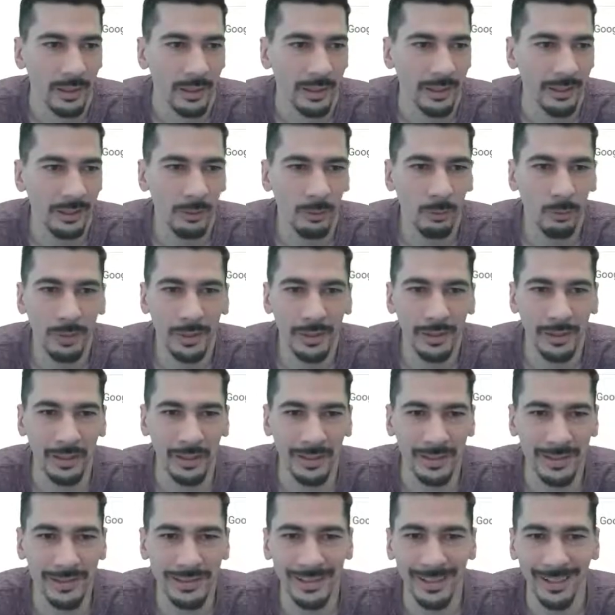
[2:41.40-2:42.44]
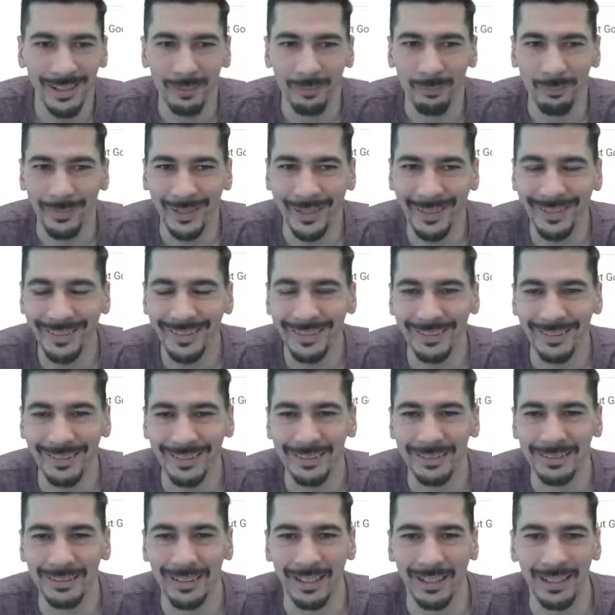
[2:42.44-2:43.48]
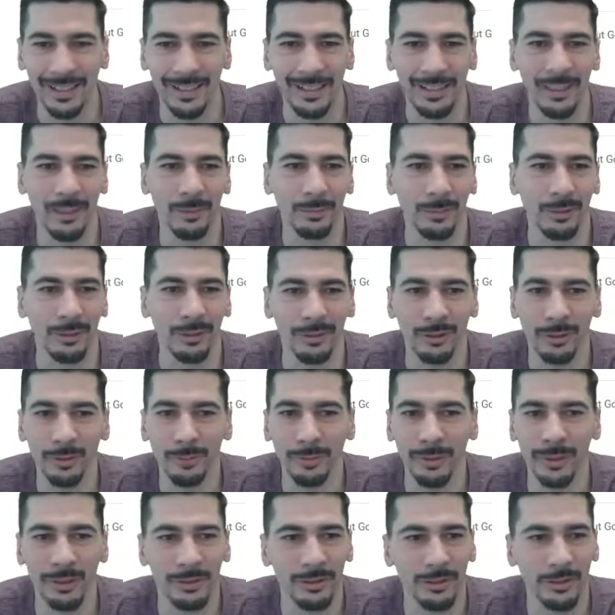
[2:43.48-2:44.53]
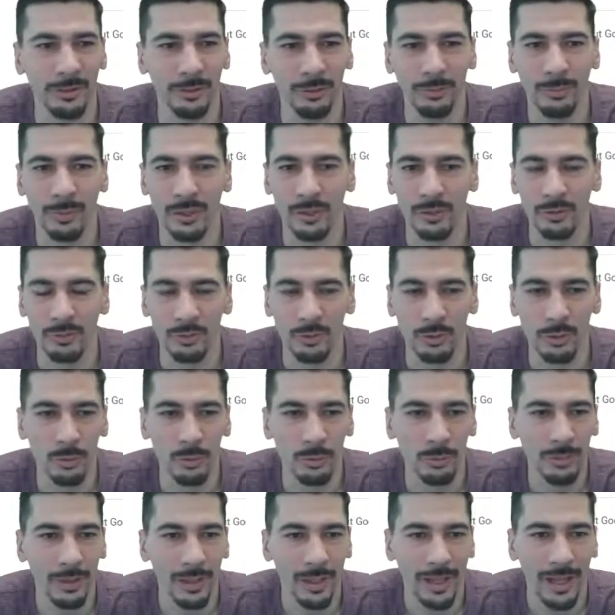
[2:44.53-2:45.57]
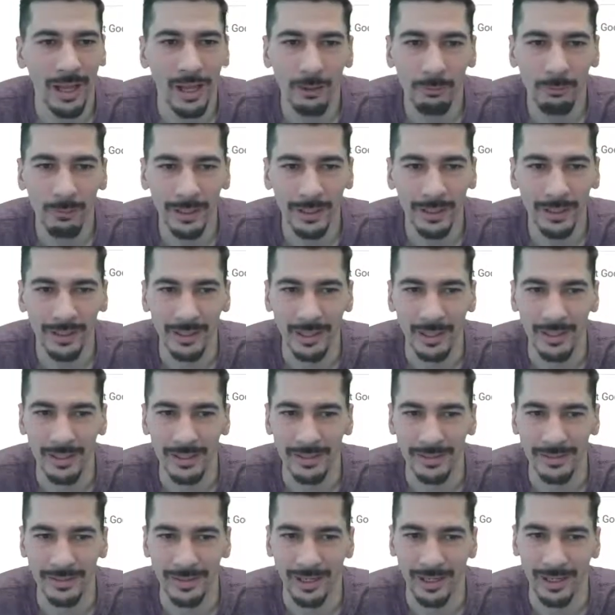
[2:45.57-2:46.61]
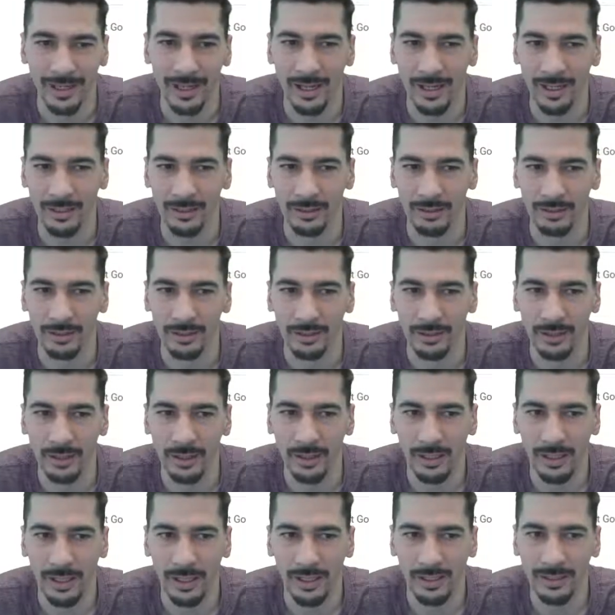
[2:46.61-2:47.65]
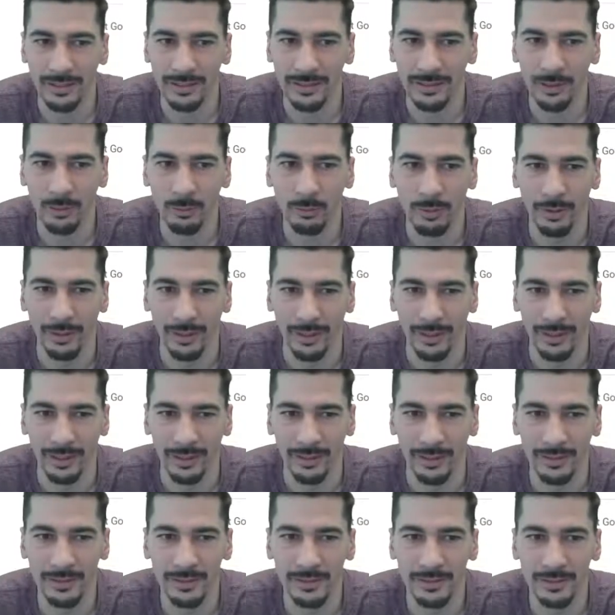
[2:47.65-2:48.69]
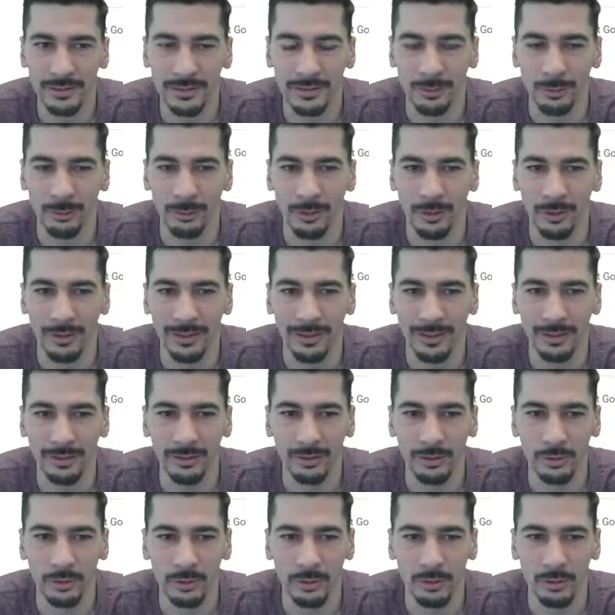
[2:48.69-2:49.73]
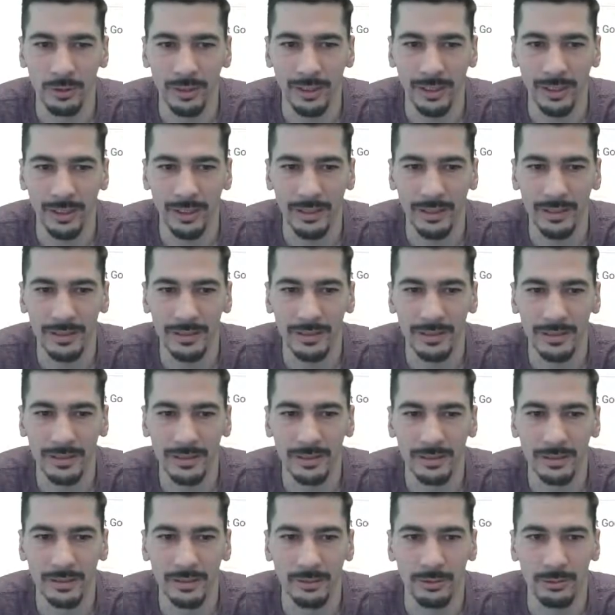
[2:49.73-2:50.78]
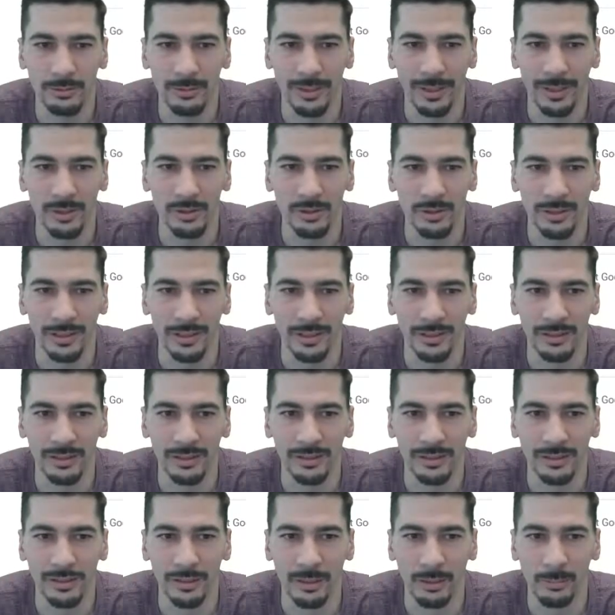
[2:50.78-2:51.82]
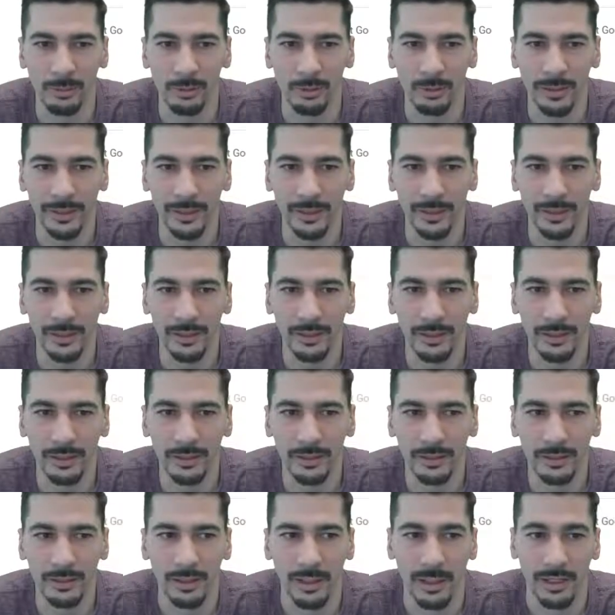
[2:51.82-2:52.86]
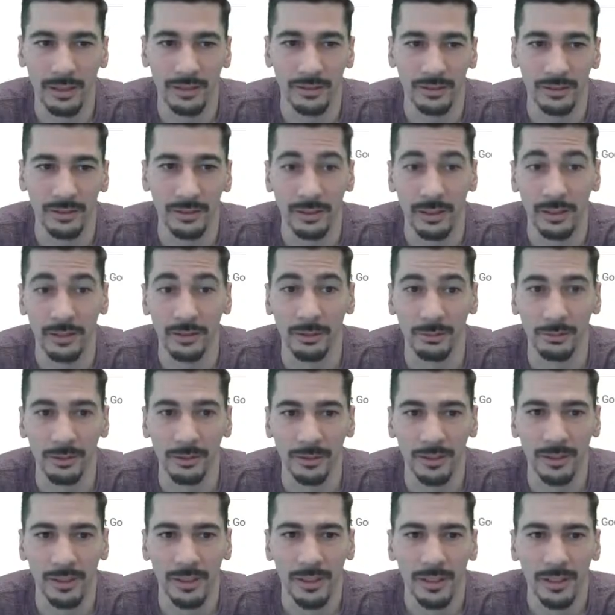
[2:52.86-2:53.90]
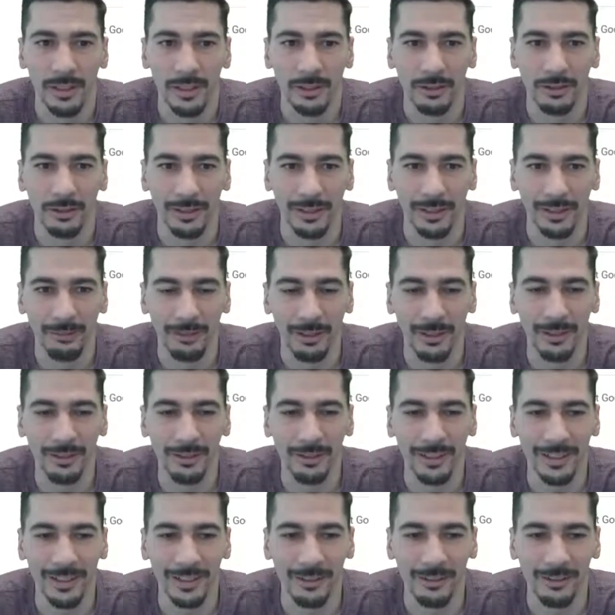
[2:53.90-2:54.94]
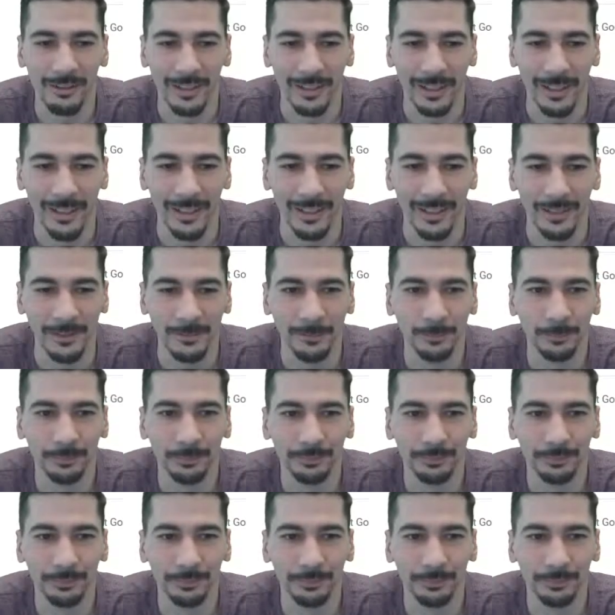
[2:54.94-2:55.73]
You know what? It's saying Meet is taking up a little bit too much room. I recognize that icon. I can tell what that is. So a neat little trick is to actually double click. Actually, not double click. Click right click and click edit.